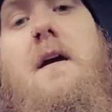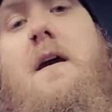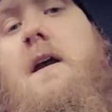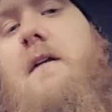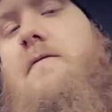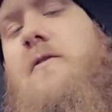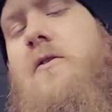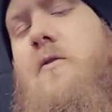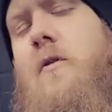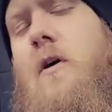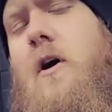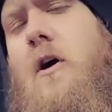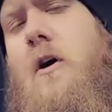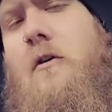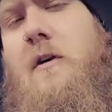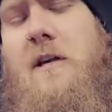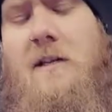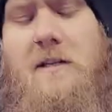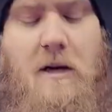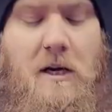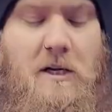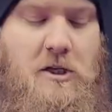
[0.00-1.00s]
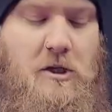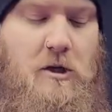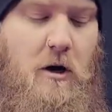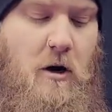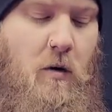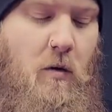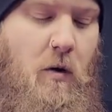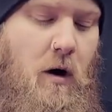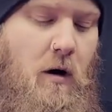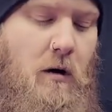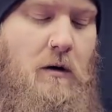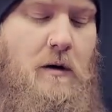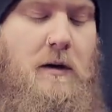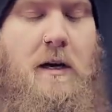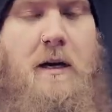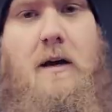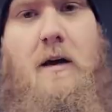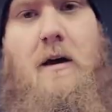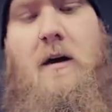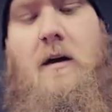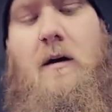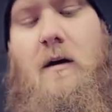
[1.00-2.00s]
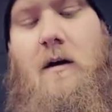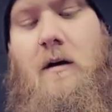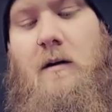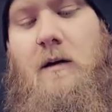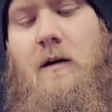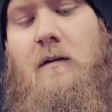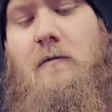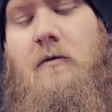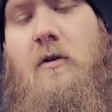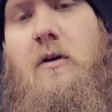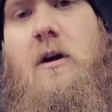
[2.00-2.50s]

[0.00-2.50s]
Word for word: Even though I already touched on quality, I'll give you